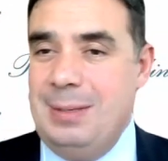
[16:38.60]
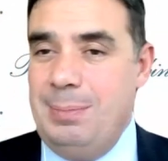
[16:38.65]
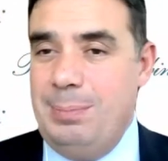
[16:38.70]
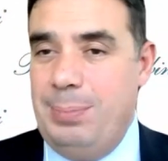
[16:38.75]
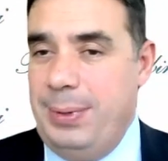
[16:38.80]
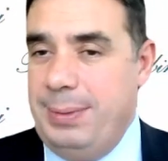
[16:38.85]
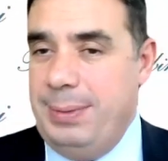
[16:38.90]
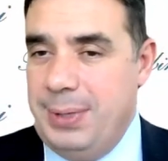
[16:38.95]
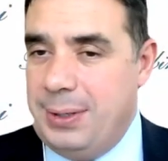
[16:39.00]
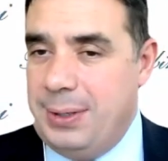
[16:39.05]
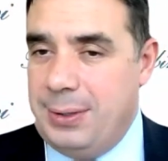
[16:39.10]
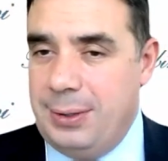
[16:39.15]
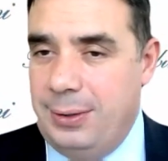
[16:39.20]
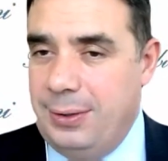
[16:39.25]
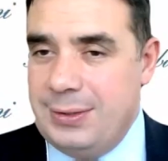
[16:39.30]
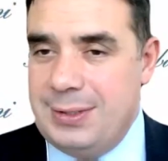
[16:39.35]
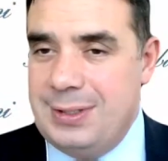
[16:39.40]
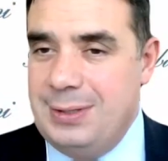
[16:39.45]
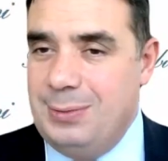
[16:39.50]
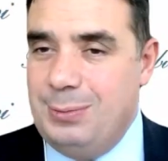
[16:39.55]
simply
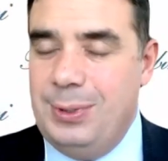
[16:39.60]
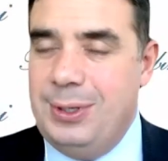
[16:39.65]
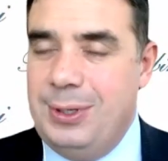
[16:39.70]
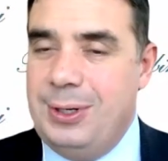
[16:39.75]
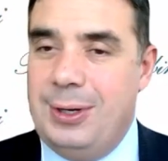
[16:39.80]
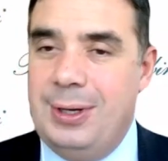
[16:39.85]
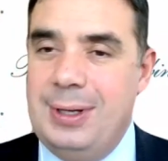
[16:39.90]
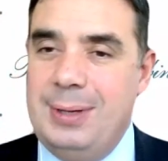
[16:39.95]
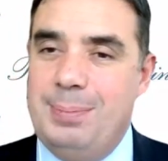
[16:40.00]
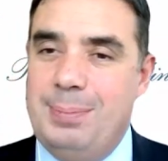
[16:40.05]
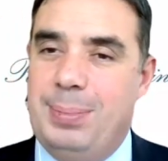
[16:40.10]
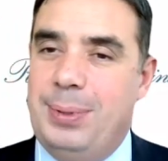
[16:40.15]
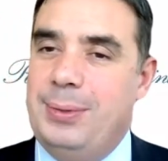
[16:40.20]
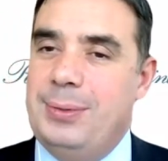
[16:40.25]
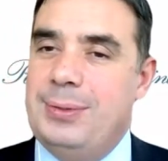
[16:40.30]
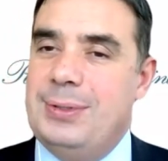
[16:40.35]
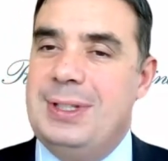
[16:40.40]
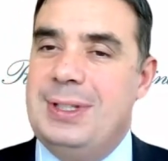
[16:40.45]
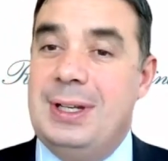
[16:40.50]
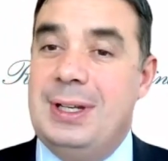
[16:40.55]
because he will not
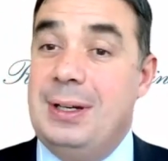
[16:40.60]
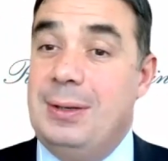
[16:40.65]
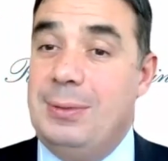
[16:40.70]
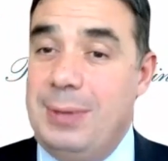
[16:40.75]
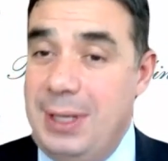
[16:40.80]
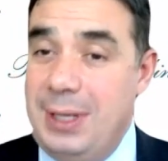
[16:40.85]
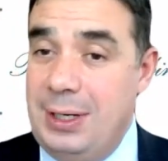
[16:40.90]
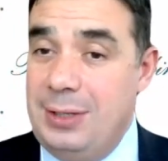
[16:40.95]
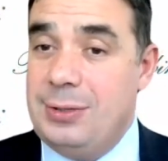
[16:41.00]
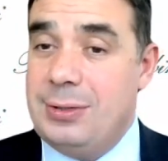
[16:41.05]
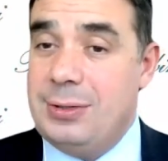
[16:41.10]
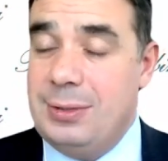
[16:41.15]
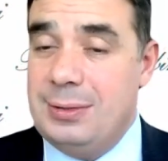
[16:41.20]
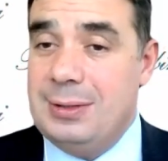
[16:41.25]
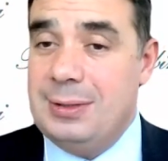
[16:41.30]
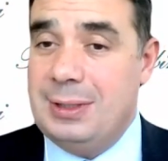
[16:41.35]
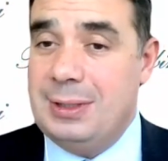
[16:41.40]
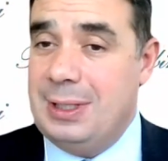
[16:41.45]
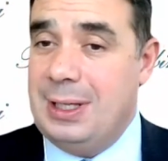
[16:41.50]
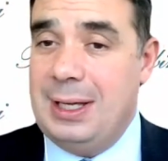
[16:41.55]
impose the
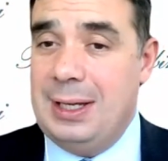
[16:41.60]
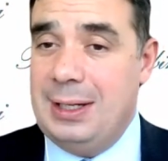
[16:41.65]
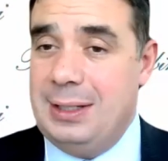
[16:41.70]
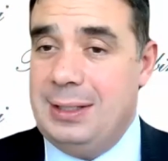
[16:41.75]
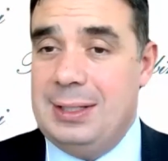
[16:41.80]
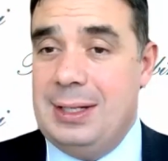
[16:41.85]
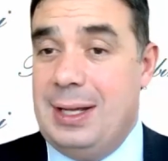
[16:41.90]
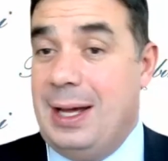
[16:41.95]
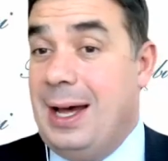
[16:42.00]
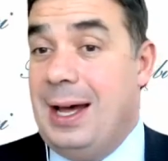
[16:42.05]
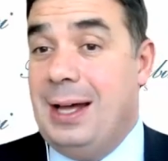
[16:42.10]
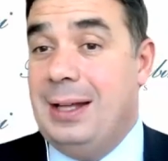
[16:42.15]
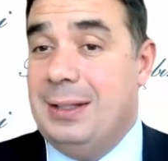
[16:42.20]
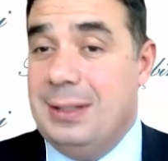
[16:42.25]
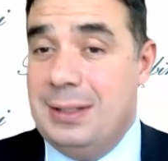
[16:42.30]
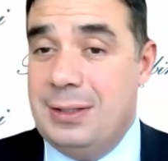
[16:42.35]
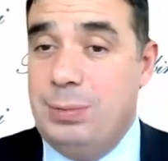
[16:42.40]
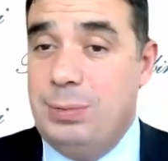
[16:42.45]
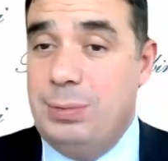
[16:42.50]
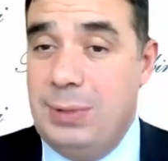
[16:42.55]
regulation that
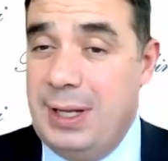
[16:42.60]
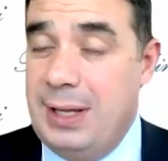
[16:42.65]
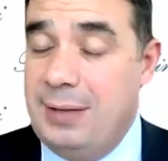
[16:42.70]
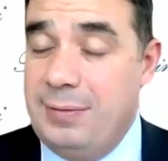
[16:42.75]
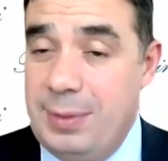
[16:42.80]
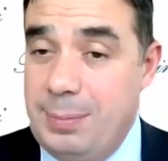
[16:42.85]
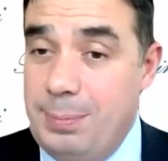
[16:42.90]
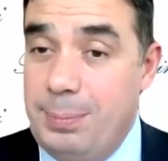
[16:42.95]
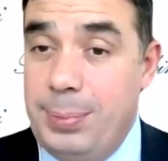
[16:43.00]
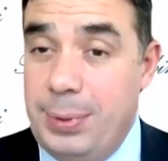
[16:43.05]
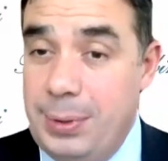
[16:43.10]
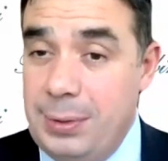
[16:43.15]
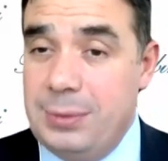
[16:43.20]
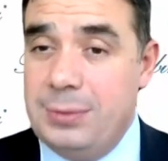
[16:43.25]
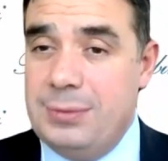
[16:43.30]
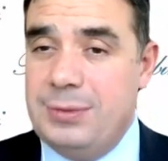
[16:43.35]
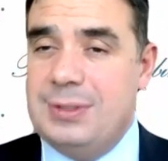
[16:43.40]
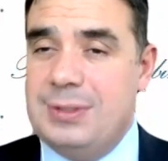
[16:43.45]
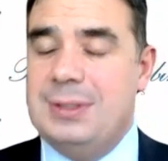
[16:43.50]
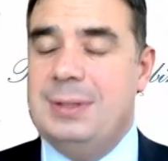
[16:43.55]
others would have
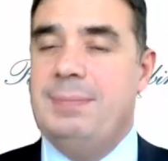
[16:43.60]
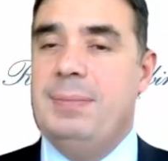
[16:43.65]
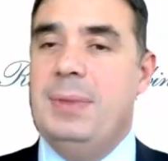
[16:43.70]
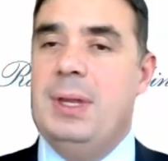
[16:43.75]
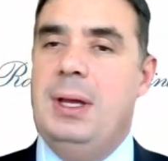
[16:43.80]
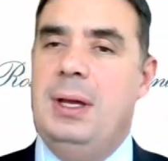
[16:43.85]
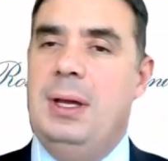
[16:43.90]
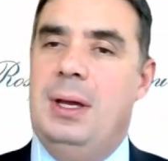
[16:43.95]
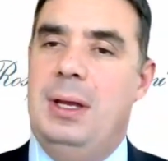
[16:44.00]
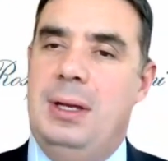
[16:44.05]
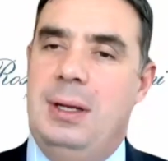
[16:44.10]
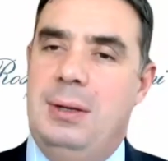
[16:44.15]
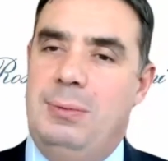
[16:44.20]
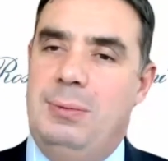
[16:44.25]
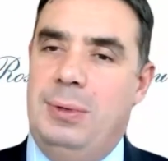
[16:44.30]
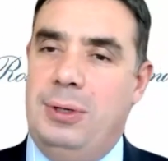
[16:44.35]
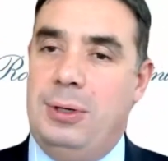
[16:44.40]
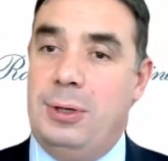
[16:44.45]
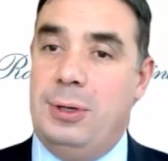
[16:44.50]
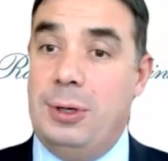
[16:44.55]
imposed, and
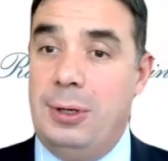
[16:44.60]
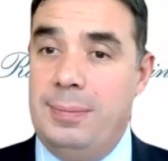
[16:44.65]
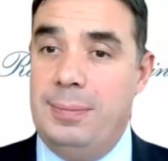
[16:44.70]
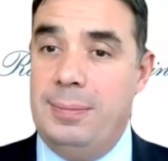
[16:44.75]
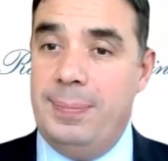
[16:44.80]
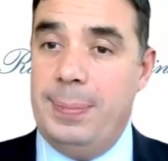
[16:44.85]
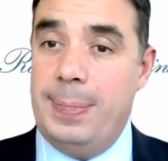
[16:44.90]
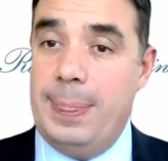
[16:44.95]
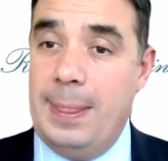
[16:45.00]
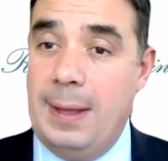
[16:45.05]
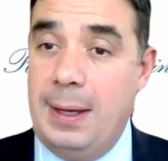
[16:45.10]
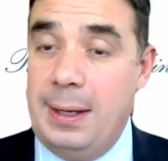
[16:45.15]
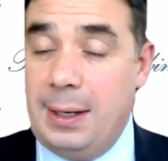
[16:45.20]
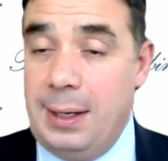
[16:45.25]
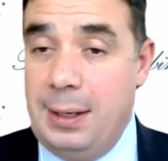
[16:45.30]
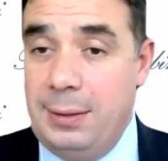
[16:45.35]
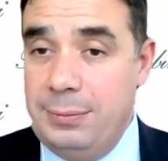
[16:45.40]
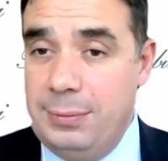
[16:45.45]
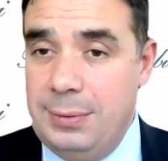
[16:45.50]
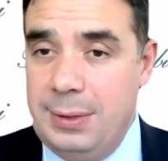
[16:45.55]
they will come
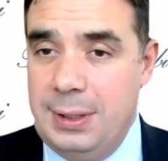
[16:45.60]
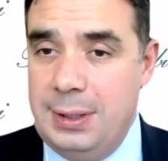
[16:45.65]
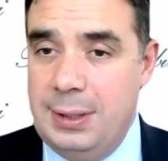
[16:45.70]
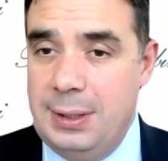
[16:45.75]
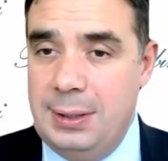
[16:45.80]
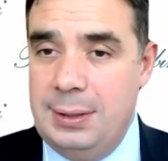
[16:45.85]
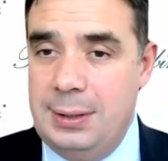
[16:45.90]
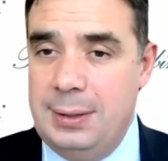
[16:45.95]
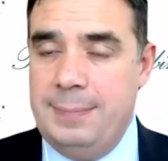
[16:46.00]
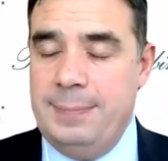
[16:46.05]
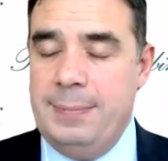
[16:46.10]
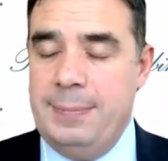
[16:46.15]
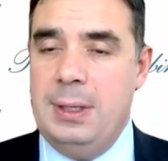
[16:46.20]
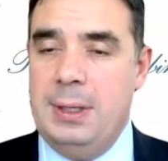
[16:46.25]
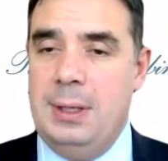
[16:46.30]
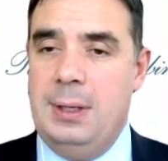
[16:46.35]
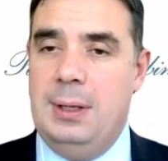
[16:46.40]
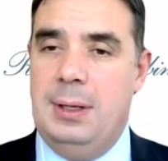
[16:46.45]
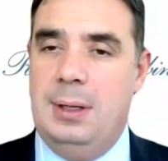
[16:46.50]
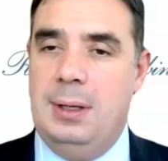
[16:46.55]
around
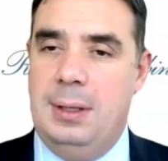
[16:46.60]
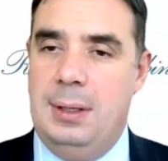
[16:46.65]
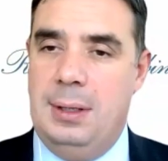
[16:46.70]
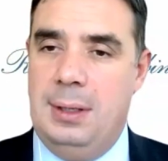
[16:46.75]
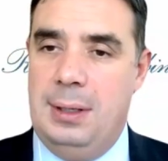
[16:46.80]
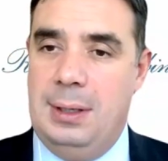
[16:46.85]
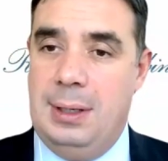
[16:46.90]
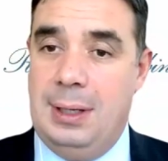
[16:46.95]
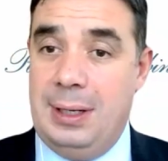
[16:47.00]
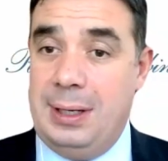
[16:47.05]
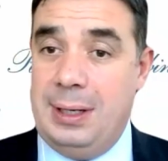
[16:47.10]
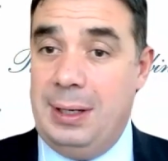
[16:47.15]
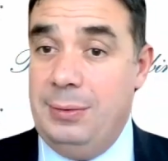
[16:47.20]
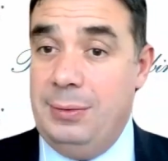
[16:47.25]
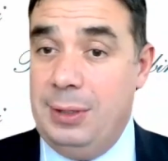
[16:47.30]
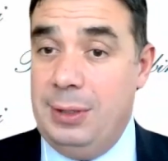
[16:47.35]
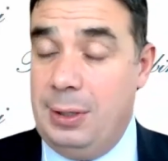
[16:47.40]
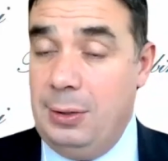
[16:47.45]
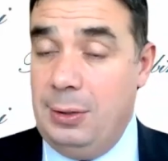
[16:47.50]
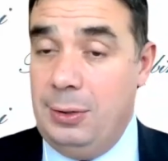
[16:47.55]

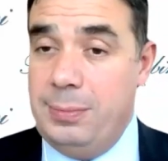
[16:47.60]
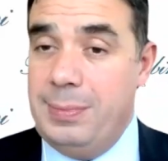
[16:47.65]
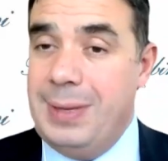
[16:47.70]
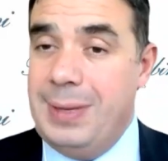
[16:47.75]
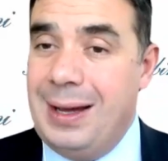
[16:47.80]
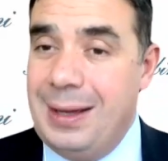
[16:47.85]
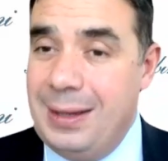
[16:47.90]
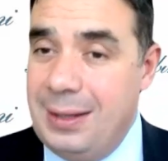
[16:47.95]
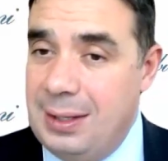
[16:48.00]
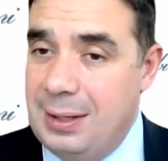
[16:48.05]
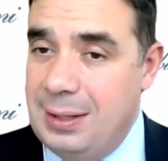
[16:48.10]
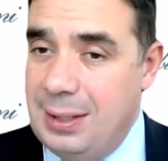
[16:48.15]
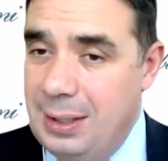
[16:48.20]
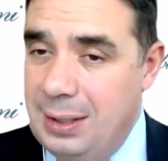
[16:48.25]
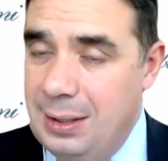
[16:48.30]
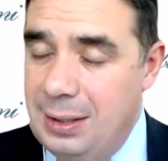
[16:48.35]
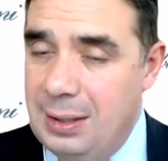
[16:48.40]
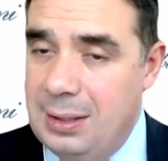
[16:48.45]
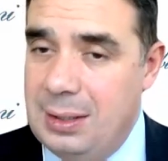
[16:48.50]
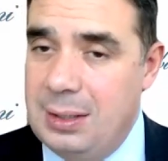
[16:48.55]
the globe, I
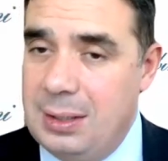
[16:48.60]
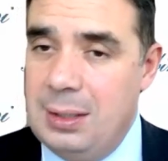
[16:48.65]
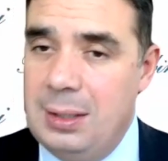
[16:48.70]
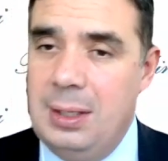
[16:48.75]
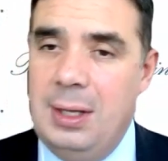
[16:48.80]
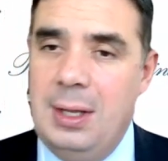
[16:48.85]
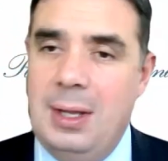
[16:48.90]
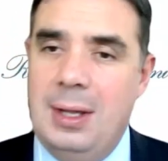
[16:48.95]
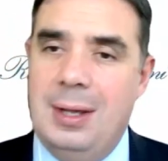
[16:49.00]
think.